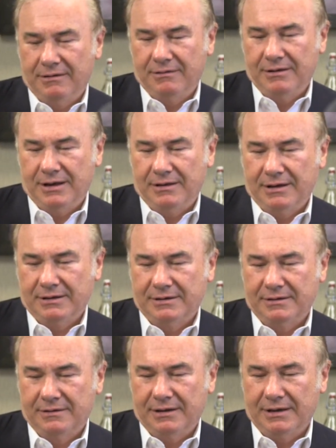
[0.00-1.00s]

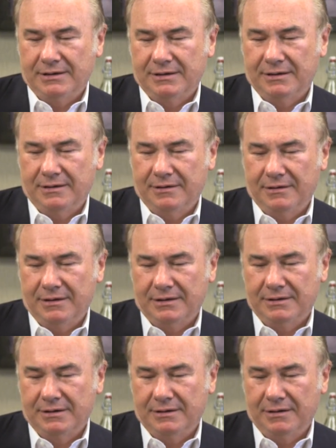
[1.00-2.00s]
That's
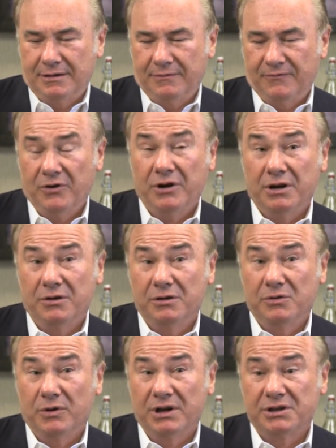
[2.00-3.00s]
a very
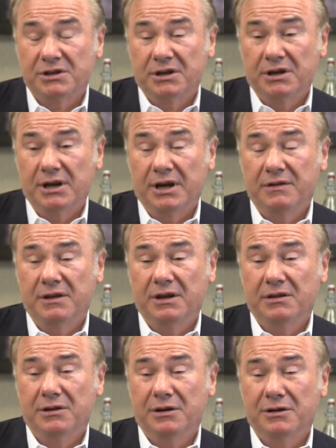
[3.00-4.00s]
good question, and I
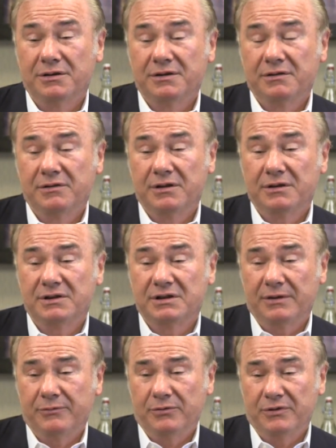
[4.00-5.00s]
think there's
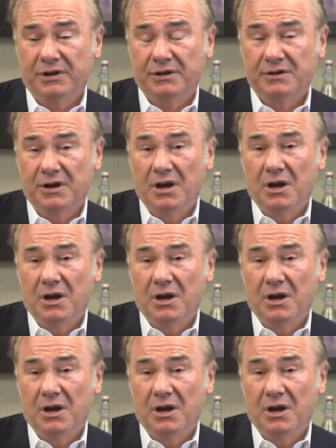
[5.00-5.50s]
several things.